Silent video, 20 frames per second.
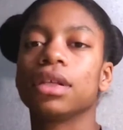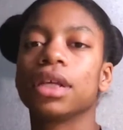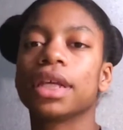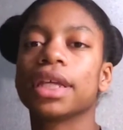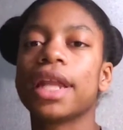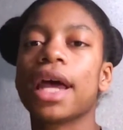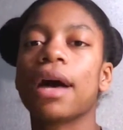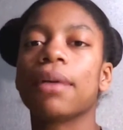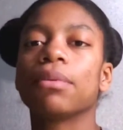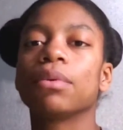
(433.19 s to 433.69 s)

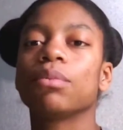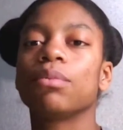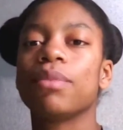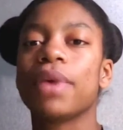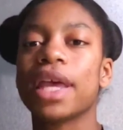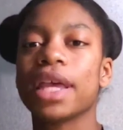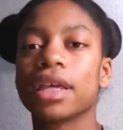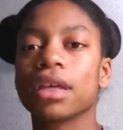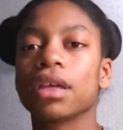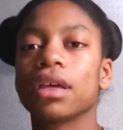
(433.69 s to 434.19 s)
It can help
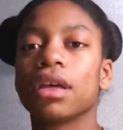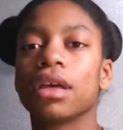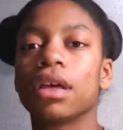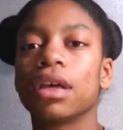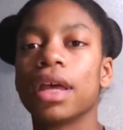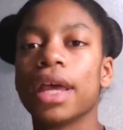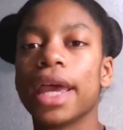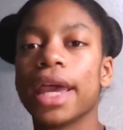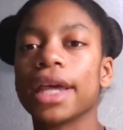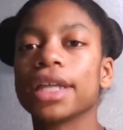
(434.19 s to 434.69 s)
make
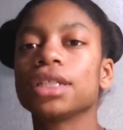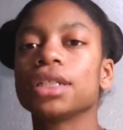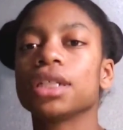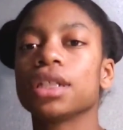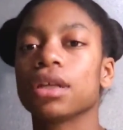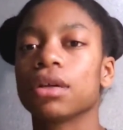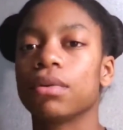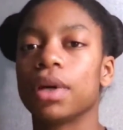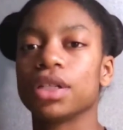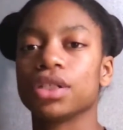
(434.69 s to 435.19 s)

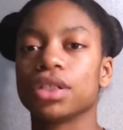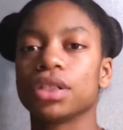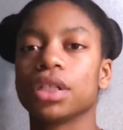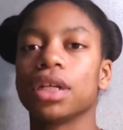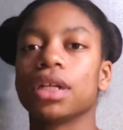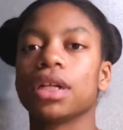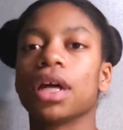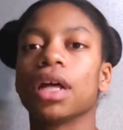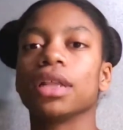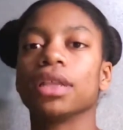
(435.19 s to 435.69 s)
answering the
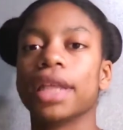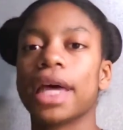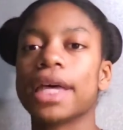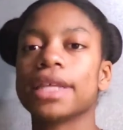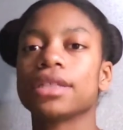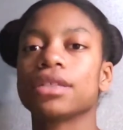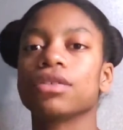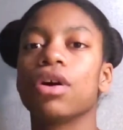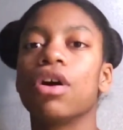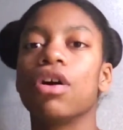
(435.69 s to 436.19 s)
question
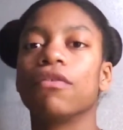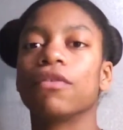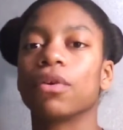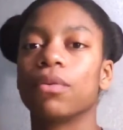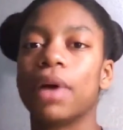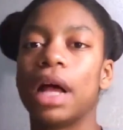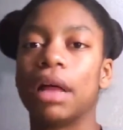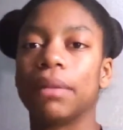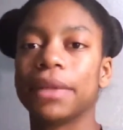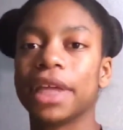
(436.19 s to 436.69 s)
less
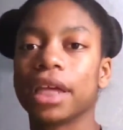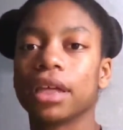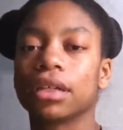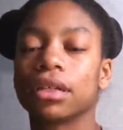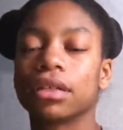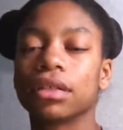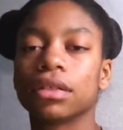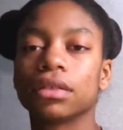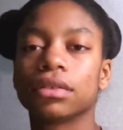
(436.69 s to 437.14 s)
overwhelming.